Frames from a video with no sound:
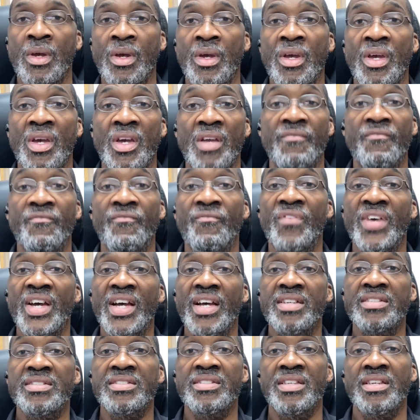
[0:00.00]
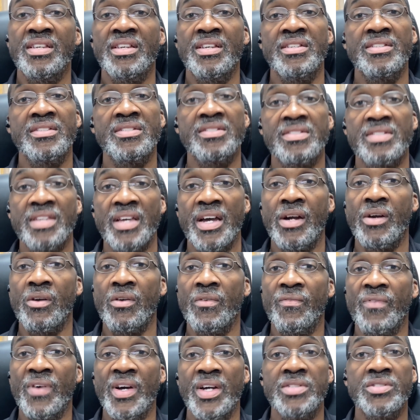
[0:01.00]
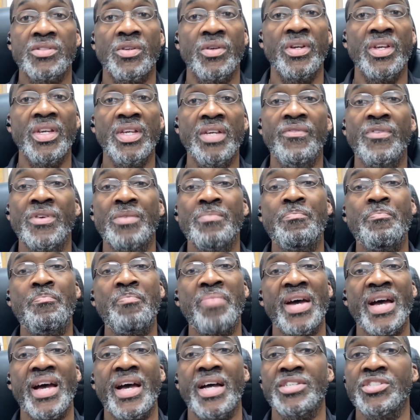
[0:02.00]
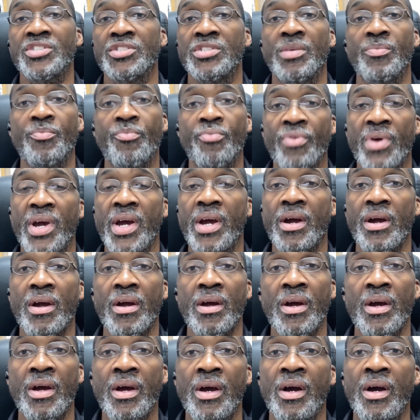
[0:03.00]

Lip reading: And fasting, sacrifice, or even passionate prayer